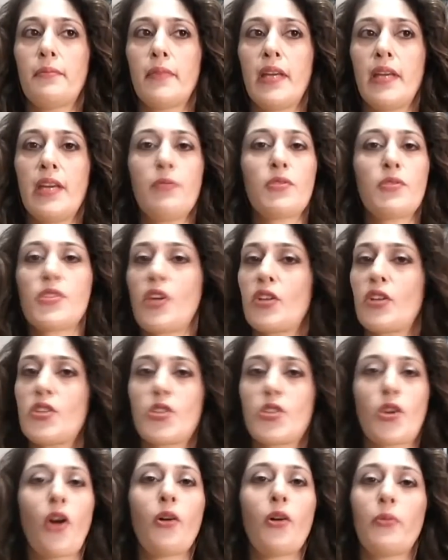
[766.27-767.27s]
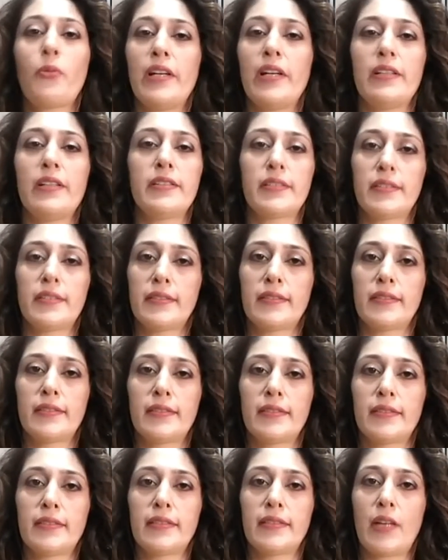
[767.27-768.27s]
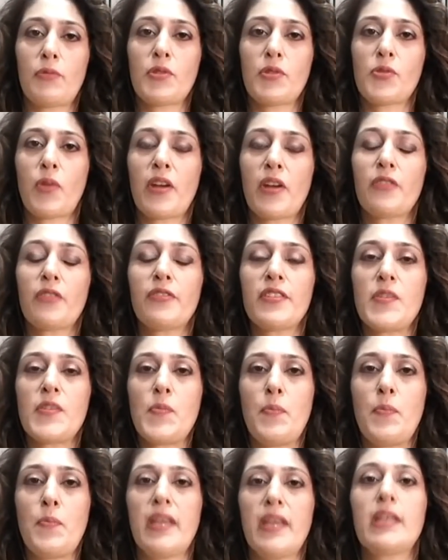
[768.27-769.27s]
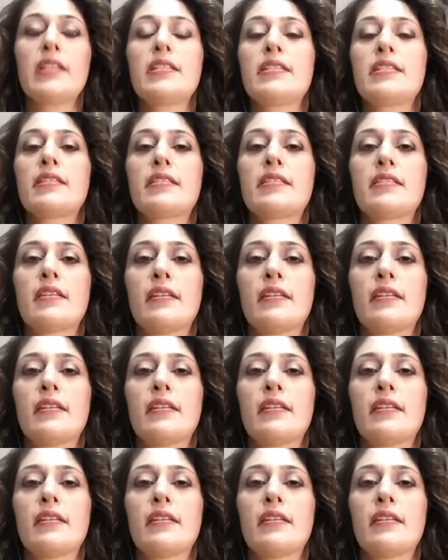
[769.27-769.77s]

he was not strong-willed. That was one of his biggest